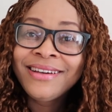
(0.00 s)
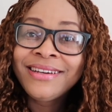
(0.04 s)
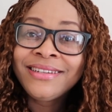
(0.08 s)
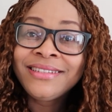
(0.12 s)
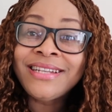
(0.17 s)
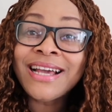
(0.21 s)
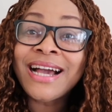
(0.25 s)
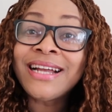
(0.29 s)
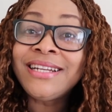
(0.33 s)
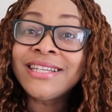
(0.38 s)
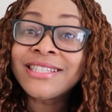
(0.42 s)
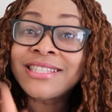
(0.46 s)

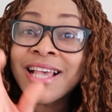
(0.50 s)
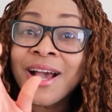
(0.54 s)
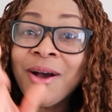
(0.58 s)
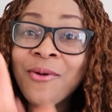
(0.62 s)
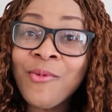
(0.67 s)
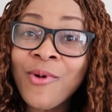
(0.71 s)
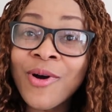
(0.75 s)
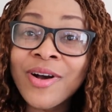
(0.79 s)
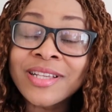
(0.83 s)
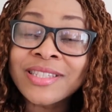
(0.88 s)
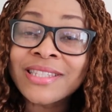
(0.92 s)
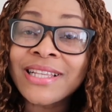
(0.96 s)
They are the
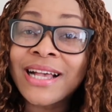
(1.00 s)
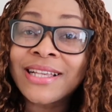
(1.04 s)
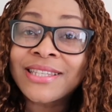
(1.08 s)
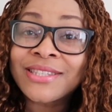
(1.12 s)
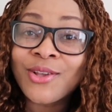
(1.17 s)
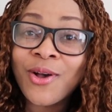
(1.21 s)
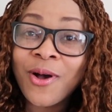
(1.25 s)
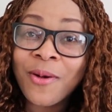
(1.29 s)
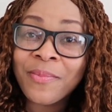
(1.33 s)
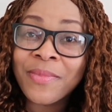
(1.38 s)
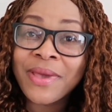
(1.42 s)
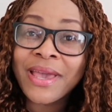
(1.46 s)
same ones that
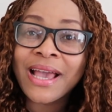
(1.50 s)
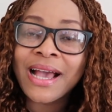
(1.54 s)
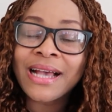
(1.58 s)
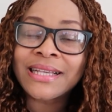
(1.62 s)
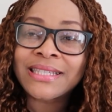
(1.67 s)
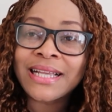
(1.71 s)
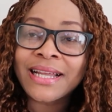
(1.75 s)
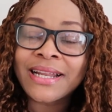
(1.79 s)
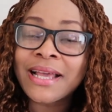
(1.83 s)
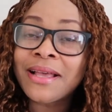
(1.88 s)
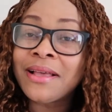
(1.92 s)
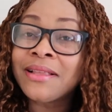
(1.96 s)
saw me and
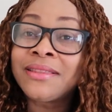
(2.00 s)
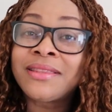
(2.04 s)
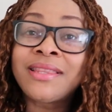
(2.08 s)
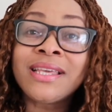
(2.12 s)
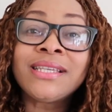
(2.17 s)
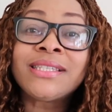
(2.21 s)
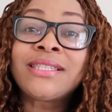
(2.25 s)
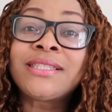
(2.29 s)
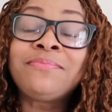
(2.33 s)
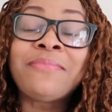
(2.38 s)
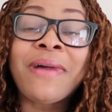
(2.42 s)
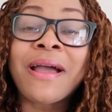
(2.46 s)
started,
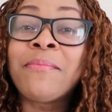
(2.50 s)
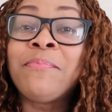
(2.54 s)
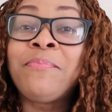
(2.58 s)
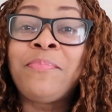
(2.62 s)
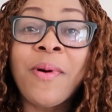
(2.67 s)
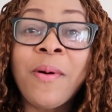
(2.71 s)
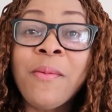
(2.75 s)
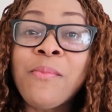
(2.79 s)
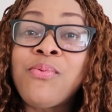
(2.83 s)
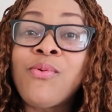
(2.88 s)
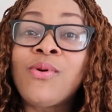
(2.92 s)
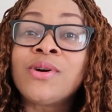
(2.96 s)
my
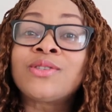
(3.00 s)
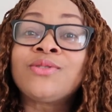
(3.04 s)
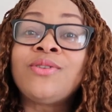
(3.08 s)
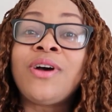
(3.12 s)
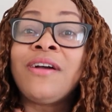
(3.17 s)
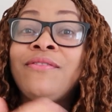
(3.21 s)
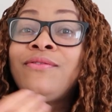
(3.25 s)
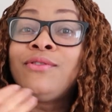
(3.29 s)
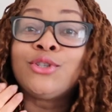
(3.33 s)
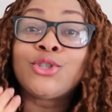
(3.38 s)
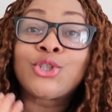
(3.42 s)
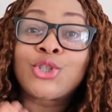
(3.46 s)
bump was
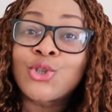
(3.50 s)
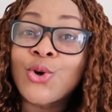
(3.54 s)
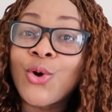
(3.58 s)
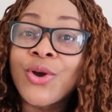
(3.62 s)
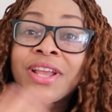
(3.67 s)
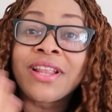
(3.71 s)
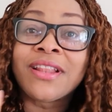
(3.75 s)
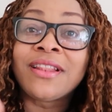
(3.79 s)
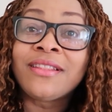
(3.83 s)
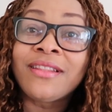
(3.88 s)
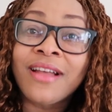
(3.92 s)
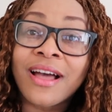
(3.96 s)
not even
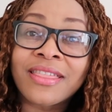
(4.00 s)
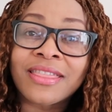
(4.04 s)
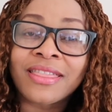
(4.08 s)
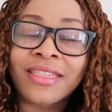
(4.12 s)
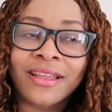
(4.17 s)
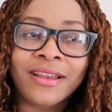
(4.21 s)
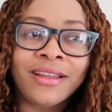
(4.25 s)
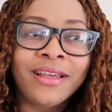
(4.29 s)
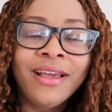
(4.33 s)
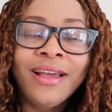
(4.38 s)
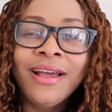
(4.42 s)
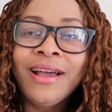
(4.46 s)
showing
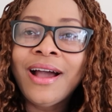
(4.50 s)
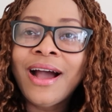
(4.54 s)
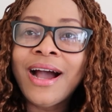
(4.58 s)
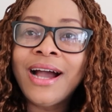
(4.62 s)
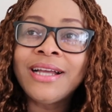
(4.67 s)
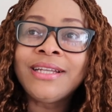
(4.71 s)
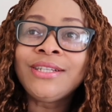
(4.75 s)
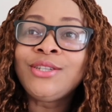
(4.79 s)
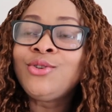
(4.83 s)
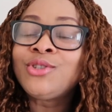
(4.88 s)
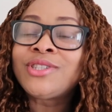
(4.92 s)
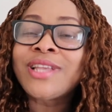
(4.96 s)
nothing.
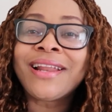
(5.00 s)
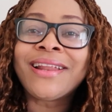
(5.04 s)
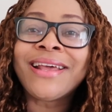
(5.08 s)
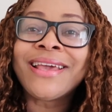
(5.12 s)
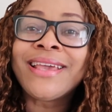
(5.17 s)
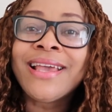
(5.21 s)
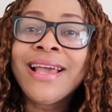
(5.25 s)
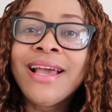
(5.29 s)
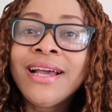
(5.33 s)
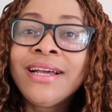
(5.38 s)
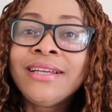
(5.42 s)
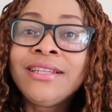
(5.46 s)
And
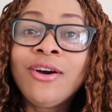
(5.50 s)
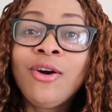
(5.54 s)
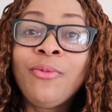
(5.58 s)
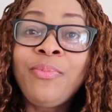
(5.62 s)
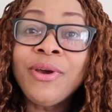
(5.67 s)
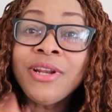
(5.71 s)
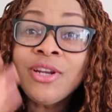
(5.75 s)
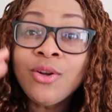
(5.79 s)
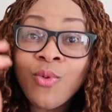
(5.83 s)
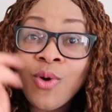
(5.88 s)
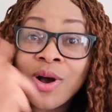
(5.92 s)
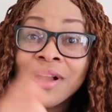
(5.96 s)
they will
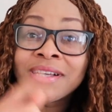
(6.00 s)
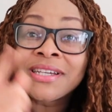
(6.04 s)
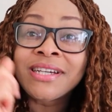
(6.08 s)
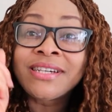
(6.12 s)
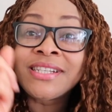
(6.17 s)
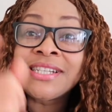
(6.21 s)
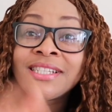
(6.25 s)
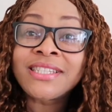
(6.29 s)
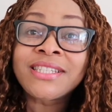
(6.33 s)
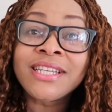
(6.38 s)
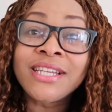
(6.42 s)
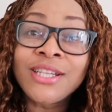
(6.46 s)
be the one
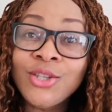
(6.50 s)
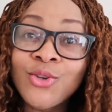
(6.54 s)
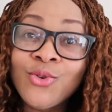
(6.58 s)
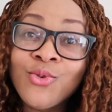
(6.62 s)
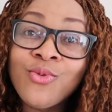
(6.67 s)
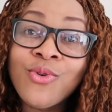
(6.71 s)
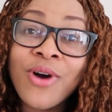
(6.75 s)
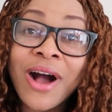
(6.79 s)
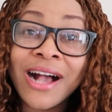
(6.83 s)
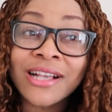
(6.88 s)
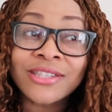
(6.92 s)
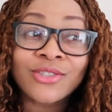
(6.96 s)
greeting
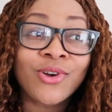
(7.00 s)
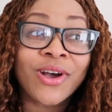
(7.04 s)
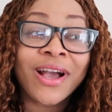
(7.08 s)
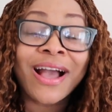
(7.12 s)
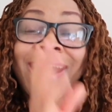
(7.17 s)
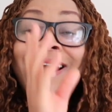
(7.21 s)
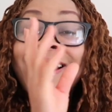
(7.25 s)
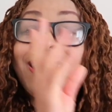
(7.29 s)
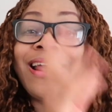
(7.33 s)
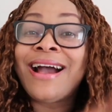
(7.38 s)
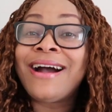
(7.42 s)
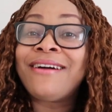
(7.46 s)
you,
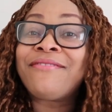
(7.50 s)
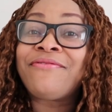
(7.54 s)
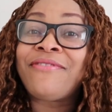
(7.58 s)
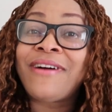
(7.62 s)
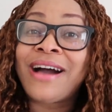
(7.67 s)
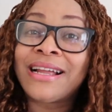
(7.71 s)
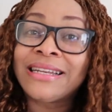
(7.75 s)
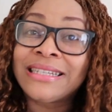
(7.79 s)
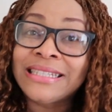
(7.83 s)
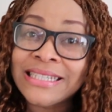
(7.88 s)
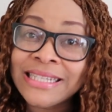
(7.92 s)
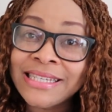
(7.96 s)
Asokale
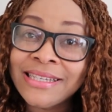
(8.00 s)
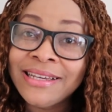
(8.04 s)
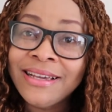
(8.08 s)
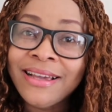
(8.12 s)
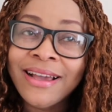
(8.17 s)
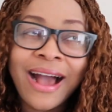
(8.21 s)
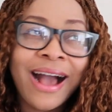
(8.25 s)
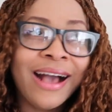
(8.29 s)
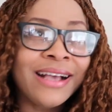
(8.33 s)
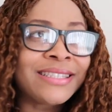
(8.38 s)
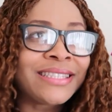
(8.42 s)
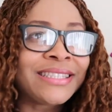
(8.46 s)
Afani.
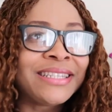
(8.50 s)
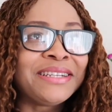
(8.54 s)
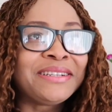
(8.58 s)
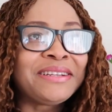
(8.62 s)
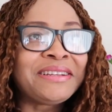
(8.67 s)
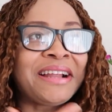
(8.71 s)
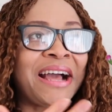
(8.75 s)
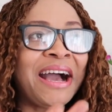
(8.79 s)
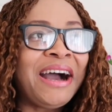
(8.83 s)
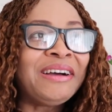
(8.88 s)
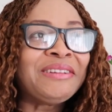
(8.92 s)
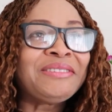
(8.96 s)
As
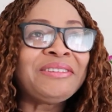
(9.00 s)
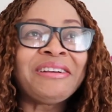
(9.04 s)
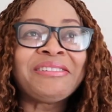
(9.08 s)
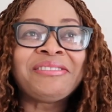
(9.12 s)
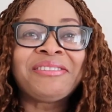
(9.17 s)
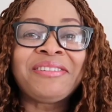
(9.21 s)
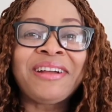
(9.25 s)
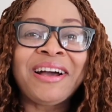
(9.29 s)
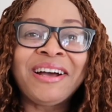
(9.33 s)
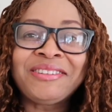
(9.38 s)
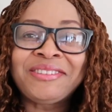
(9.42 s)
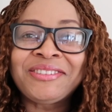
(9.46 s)
in, I
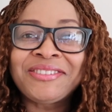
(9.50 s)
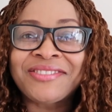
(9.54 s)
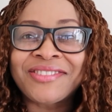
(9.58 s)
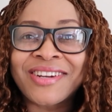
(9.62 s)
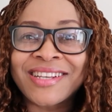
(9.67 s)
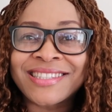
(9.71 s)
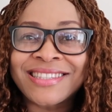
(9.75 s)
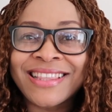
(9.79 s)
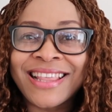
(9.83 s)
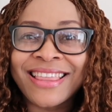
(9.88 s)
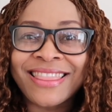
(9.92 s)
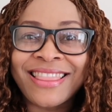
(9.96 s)
don't know how do you
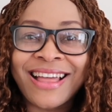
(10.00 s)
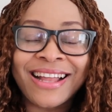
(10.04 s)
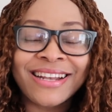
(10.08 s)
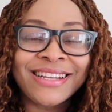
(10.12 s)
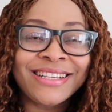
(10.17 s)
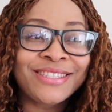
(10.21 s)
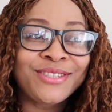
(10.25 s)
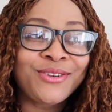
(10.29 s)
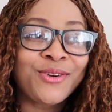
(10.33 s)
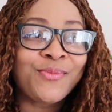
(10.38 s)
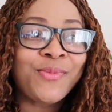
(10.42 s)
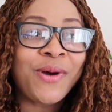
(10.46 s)
translate that?
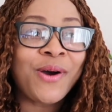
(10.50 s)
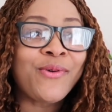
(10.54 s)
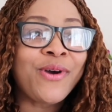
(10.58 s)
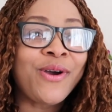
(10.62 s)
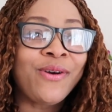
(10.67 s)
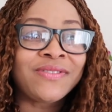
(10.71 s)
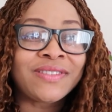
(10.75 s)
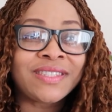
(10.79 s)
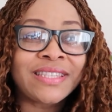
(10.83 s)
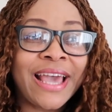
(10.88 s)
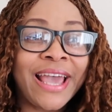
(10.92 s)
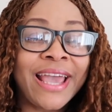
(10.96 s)
It's your way
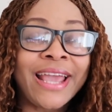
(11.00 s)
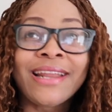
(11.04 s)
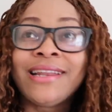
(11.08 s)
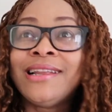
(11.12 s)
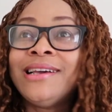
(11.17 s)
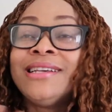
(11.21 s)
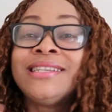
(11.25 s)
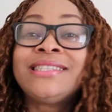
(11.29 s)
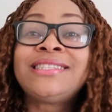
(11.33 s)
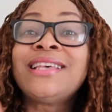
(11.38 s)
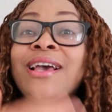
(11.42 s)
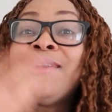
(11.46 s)
of saying
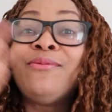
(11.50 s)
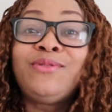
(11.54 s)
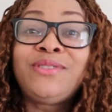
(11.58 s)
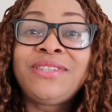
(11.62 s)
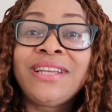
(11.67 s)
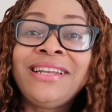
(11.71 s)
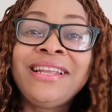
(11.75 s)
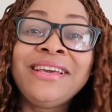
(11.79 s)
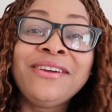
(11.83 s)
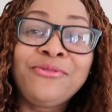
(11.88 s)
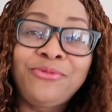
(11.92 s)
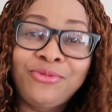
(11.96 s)
safe
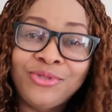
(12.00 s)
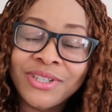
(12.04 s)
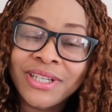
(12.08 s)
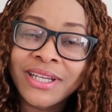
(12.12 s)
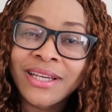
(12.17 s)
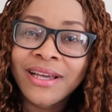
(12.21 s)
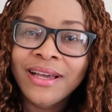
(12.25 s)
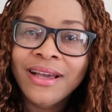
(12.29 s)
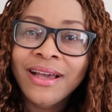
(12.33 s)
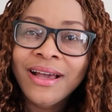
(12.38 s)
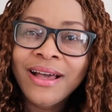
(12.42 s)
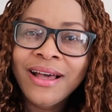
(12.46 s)
delivery.
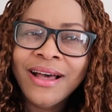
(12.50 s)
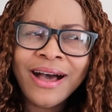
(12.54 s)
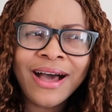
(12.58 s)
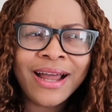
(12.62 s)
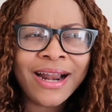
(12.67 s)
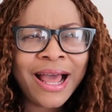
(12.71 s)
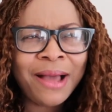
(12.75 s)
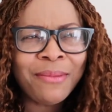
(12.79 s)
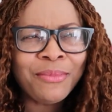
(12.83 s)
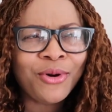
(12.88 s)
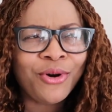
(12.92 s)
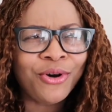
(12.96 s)

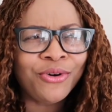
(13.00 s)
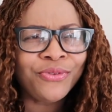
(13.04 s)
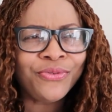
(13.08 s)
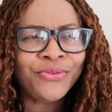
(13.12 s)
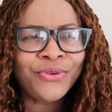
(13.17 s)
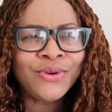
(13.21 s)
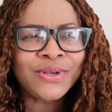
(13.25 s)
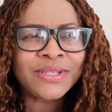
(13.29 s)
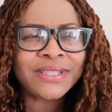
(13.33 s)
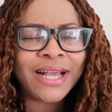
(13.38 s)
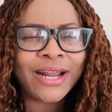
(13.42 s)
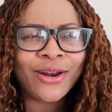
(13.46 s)
And I'm
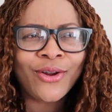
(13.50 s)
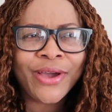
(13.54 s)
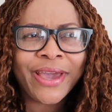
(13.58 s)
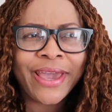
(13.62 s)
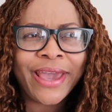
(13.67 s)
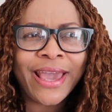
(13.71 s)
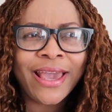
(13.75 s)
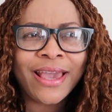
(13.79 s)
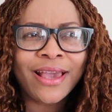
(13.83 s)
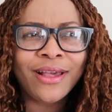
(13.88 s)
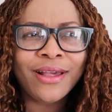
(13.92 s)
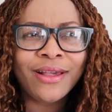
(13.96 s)
confused and
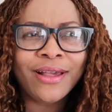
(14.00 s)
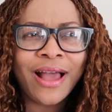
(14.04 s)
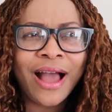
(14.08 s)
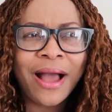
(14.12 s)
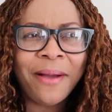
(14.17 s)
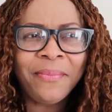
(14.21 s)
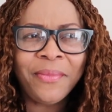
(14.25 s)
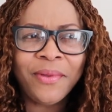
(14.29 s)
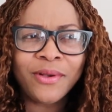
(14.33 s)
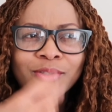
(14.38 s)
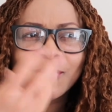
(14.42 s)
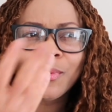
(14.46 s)
okay,
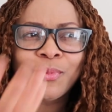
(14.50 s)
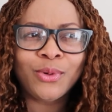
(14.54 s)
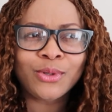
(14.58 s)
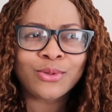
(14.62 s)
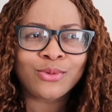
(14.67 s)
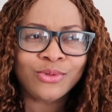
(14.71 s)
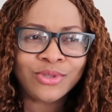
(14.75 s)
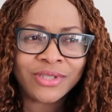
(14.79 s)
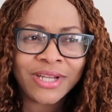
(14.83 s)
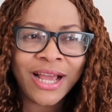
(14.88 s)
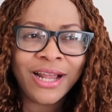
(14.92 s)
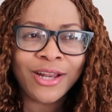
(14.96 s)
I'm not supposed
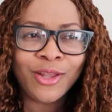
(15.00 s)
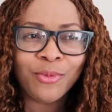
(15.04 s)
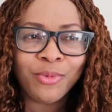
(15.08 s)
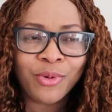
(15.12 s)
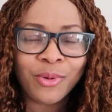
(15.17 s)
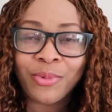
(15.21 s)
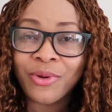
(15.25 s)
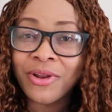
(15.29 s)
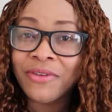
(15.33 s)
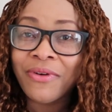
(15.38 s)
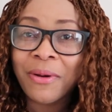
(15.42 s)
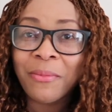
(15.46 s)
to tell you
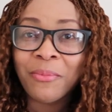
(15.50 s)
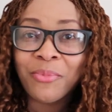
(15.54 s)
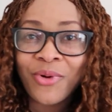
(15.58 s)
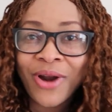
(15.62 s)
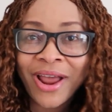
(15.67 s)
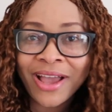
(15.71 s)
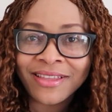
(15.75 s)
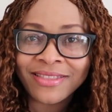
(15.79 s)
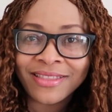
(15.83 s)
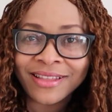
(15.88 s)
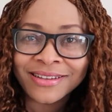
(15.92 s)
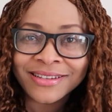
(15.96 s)
people if I'm
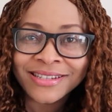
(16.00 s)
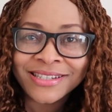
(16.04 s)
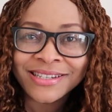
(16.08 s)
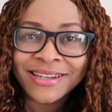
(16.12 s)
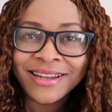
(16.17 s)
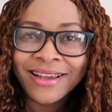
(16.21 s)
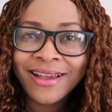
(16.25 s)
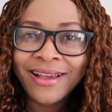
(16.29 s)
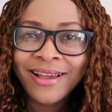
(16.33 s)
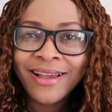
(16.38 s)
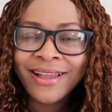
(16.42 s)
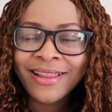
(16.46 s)
pregnant.
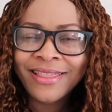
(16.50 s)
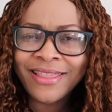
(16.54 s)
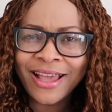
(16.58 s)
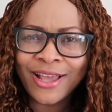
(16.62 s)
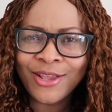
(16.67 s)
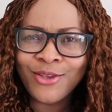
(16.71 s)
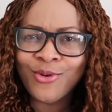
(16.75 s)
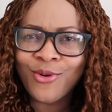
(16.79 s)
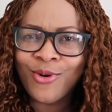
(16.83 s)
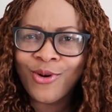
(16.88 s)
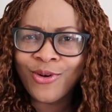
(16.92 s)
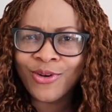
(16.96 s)

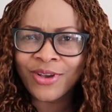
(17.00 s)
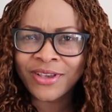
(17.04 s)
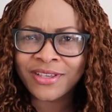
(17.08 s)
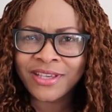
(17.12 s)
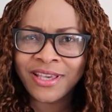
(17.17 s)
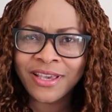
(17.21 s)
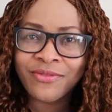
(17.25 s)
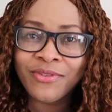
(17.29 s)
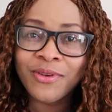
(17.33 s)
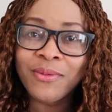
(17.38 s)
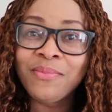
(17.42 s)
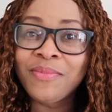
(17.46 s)
Then you're
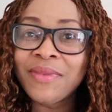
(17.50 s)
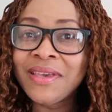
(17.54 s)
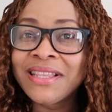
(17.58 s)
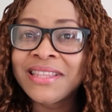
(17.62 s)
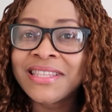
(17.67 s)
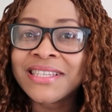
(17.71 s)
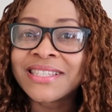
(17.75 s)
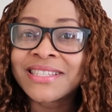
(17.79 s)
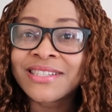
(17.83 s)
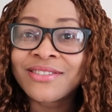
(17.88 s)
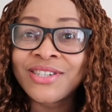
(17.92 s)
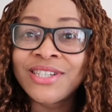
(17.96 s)
giving me
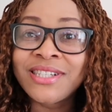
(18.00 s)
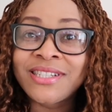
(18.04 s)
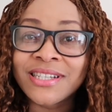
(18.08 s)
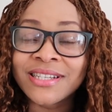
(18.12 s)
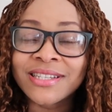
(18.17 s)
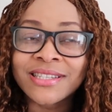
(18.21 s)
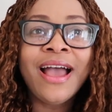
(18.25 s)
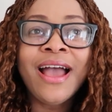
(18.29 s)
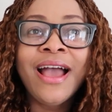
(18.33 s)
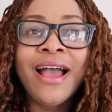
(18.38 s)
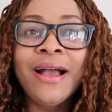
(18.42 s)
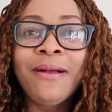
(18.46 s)
this
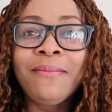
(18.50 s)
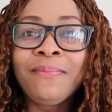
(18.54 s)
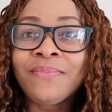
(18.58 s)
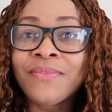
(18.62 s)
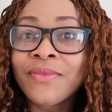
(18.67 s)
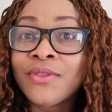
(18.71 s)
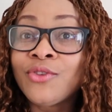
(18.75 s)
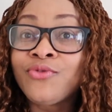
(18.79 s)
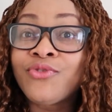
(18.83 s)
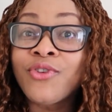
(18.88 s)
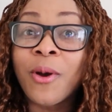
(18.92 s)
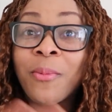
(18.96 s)
greeting.
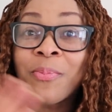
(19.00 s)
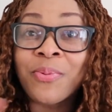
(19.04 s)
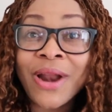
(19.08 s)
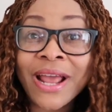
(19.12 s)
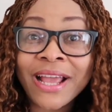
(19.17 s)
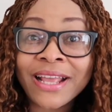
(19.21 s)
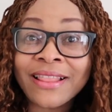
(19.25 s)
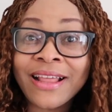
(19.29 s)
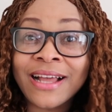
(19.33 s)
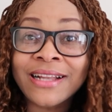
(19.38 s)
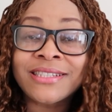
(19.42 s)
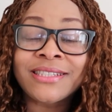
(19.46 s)
If you're
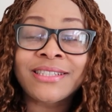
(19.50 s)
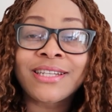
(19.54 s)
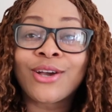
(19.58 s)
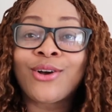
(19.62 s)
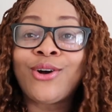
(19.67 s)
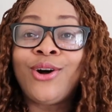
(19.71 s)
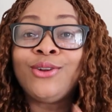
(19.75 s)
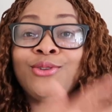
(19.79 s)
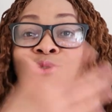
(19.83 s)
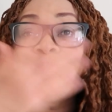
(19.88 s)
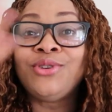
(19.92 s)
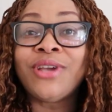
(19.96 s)
pregnant, they
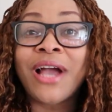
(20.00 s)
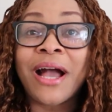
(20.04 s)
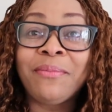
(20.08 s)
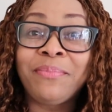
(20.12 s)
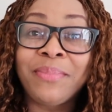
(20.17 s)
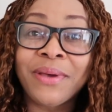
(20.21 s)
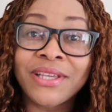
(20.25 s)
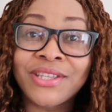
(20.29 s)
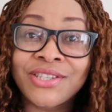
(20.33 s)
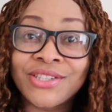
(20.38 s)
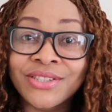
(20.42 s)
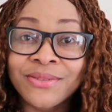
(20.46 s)
call you
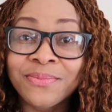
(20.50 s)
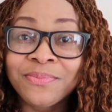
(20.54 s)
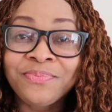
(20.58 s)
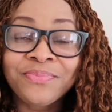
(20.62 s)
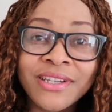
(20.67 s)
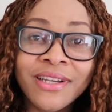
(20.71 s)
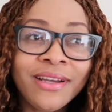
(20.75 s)
Yabeji.